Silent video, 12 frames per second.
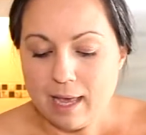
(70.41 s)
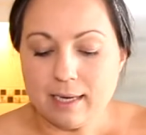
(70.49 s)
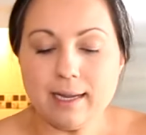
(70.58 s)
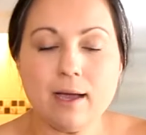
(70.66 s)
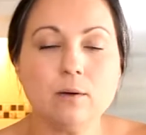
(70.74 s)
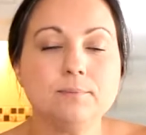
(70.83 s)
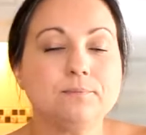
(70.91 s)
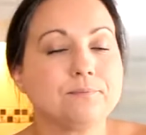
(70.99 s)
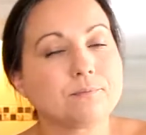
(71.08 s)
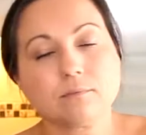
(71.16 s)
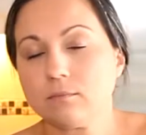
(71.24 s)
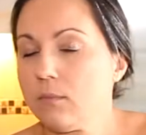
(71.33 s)
Now,
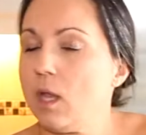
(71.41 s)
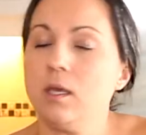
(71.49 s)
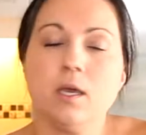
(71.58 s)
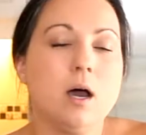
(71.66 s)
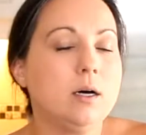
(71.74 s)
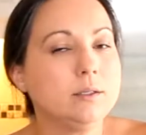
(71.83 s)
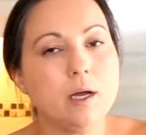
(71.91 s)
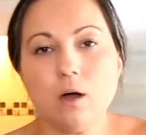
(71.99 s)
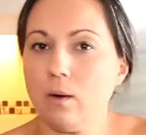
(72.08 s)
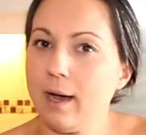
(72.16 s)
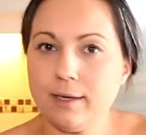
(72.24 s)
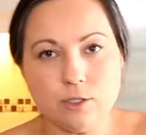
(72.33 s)
y'all know
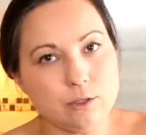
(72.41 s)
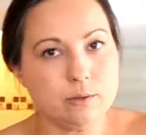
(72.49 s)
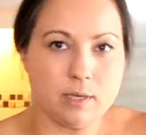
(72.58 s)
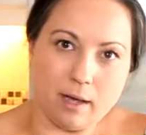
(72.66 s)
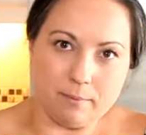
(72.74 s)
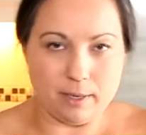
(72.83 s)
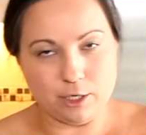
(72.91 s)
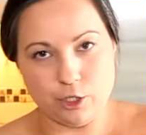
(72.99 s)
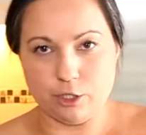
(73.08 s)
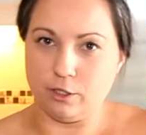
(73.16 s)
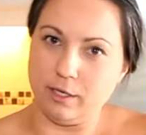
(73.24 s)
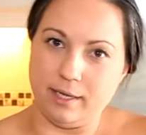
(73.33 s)
I do not
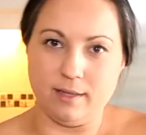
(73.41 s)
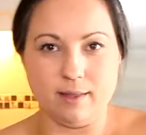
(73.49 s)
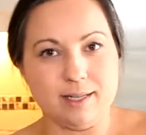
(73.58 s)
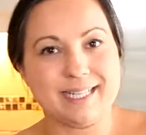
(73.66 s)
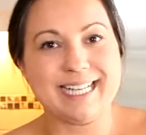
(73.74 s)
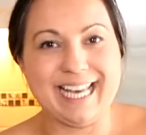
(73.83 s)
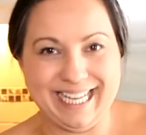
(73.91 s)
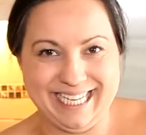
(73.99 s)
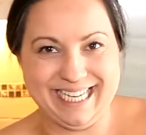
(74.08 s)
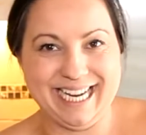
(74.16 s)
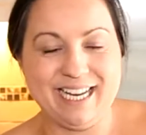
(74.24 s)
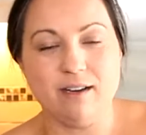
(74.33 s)
measure in this
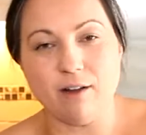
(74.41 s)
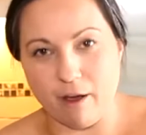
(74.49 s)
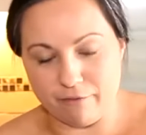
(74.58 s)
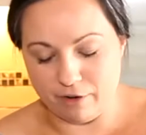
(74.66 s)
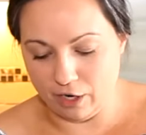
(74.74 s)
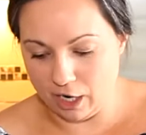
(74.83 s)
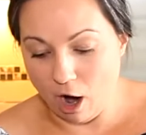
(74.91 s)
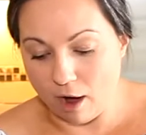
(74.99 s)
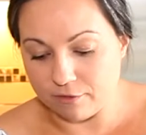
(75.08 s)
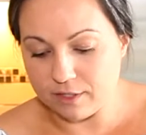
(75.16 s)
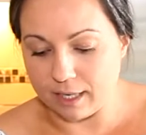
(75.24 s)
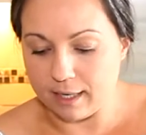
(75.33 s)
kitchen, not very
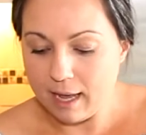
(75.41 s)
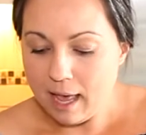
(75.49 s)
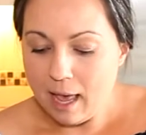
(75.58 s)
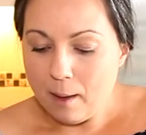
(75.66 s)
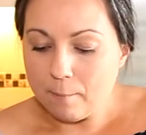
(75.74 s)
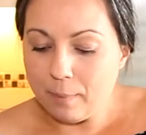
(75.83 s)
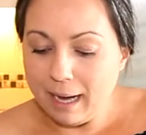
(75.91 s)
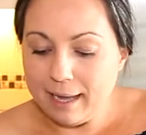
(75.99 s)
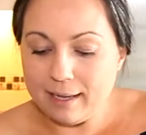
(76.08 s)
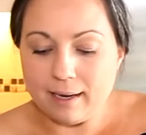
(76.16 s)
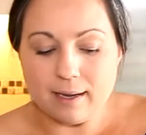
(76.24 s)
often, but